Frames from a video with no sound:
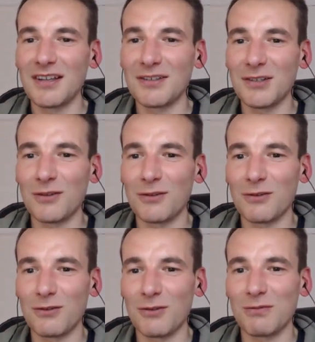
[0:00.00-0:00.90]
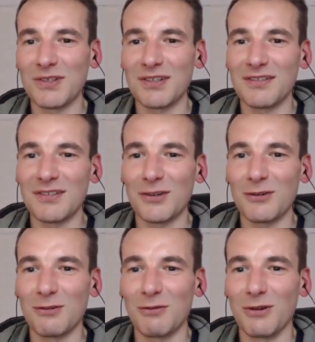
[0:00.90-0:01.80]
into Google Groups.
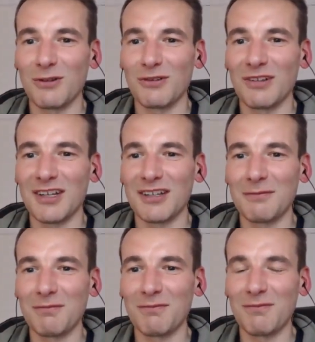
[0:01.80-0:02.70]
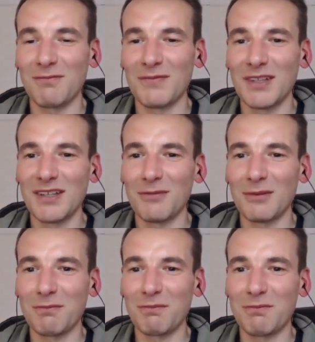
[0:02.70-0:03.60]
So we'll um,
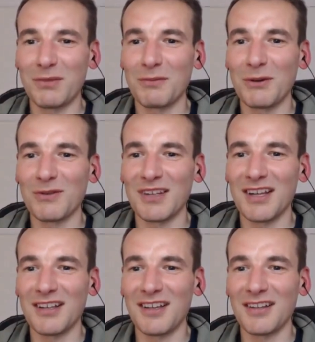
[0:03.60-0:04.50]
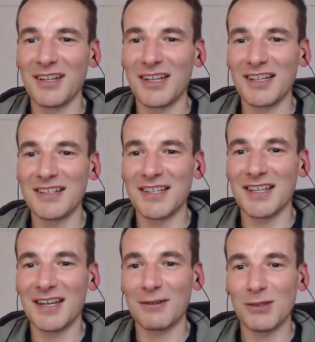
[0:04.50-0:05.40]
we'll promote a, a link into
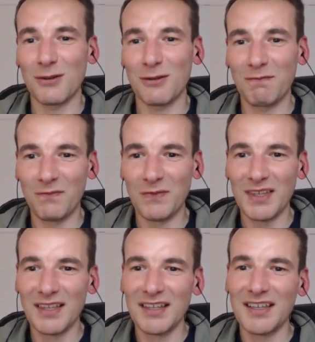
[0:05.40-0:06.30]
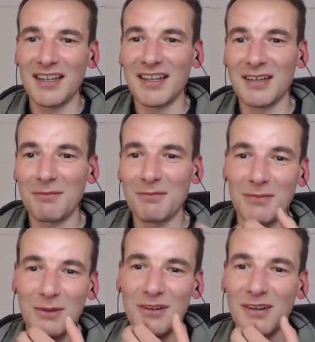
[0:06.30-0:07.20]
there. So
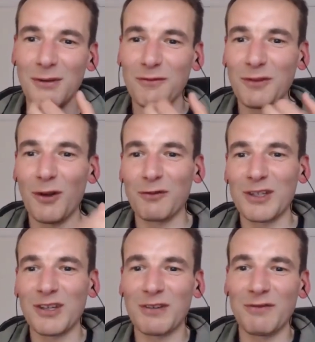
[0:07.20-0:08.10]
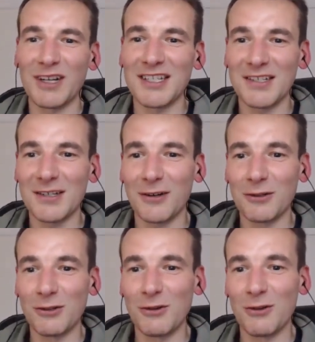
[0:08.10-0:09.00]
um, ho hopefully you can find us in our
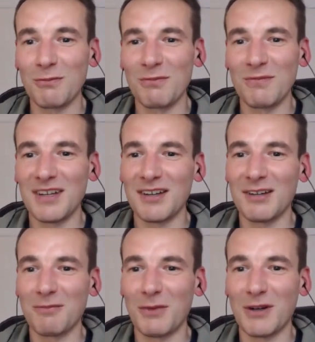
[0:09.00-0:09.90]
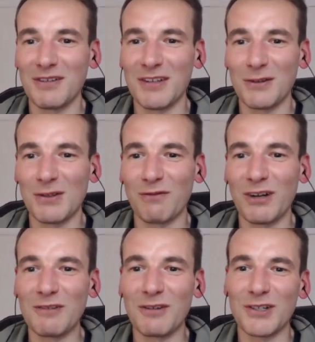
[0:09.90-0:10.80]
new home, um, where there's a
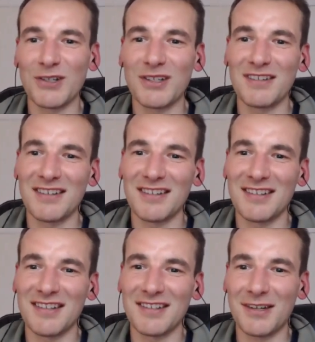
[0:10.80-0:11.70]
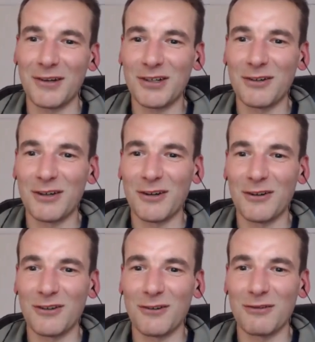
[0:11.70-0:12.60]
very rich discussion going
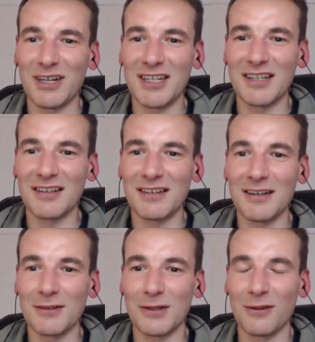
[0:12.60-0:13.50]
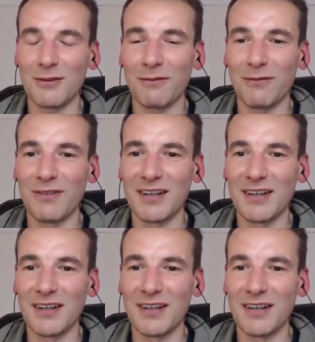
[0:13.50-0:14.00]
on already, and there's a lot of